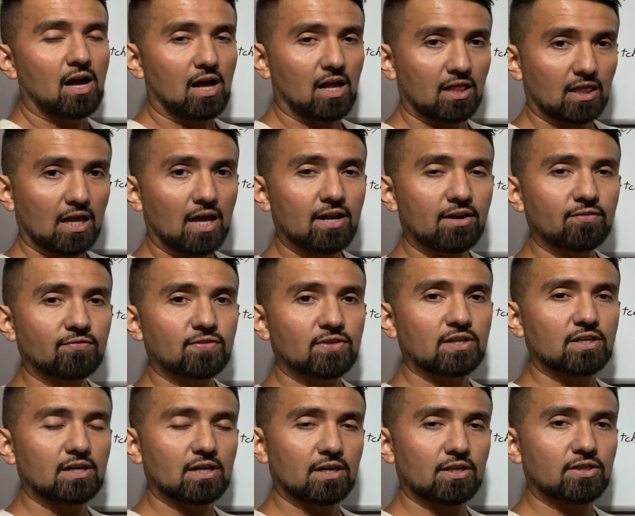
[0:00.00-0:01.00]
a lot of
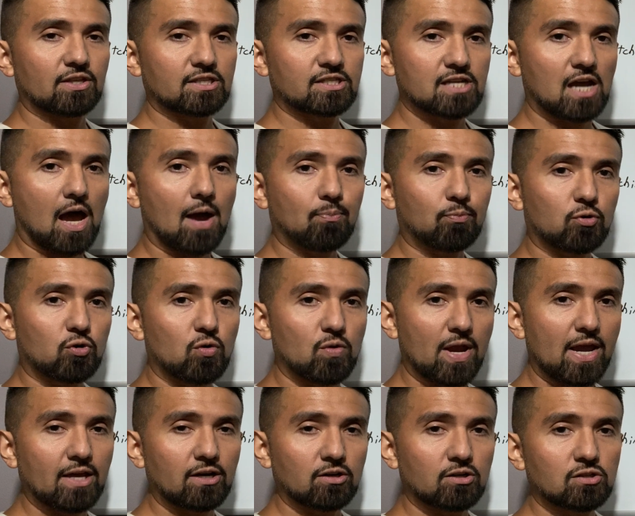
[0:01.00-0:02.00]
the top
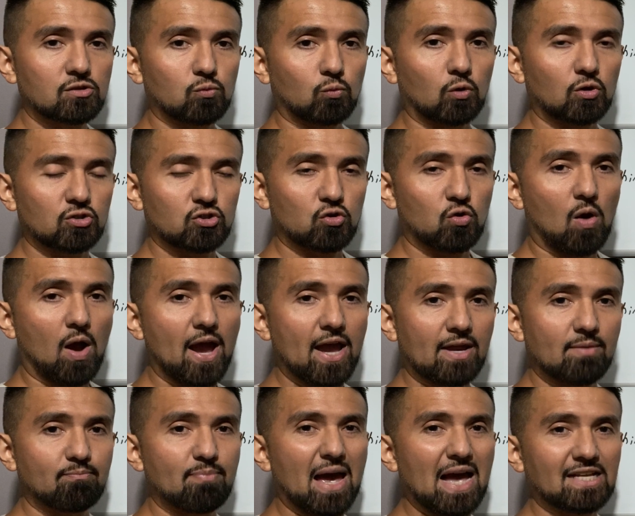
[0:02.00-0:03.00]
creators will try
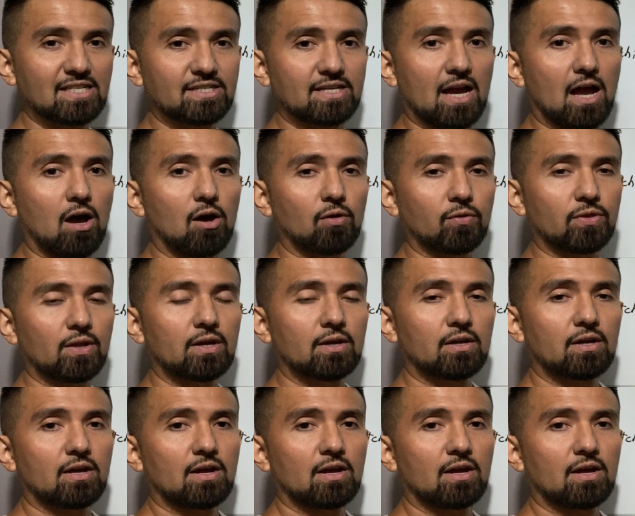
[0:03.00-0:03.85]
and batch out